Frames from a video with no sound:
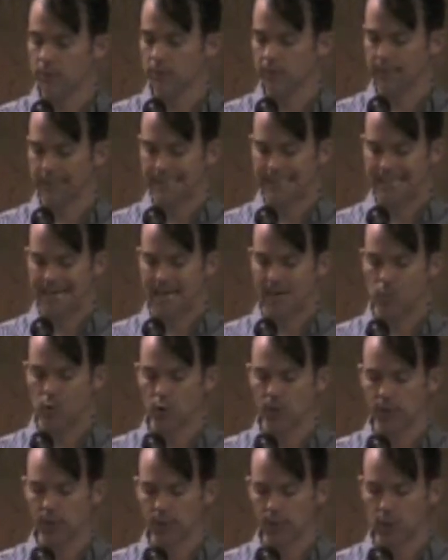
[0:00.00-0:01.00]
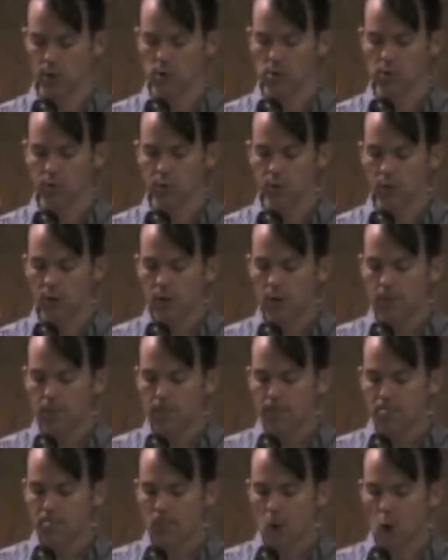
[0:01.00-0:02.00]
and its neighboring hills,
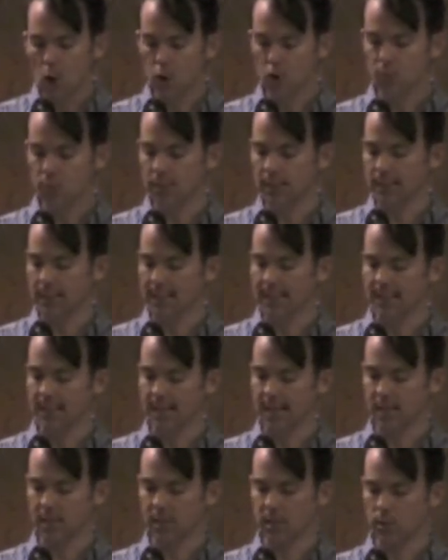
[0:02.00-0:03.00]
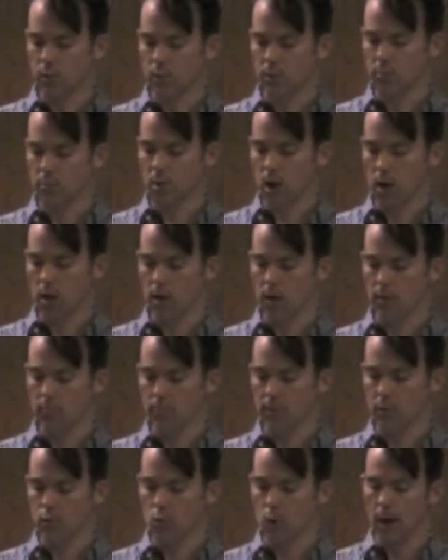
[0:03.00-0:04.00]
ultimately connecting with Bucca
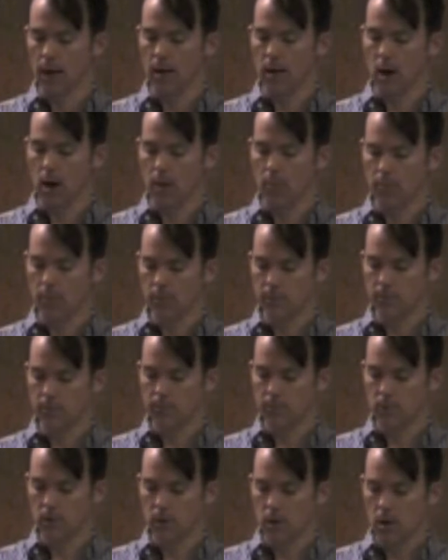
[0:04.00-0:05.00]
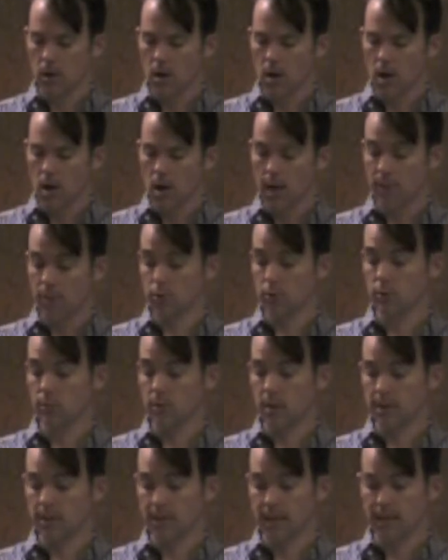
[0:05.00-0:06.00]
midway up. I turned
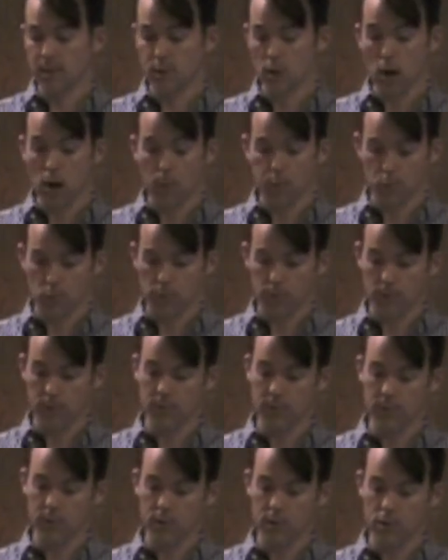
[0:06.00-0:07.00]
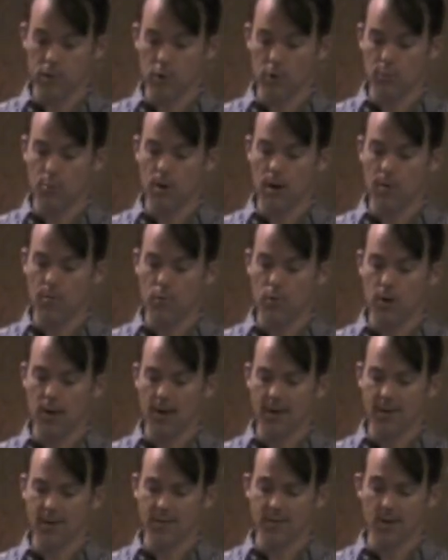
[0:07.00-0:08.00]
my gaze upward and slowed my
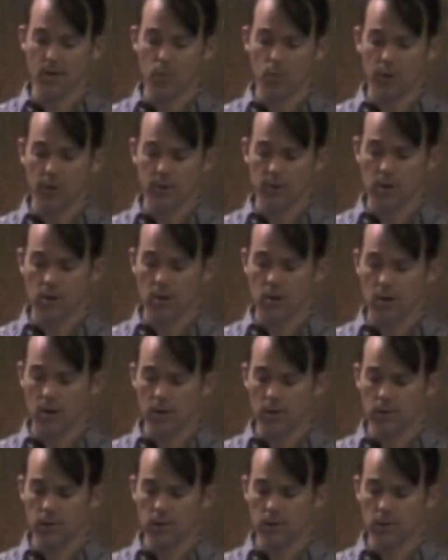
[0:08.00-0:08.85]
breath as I went on.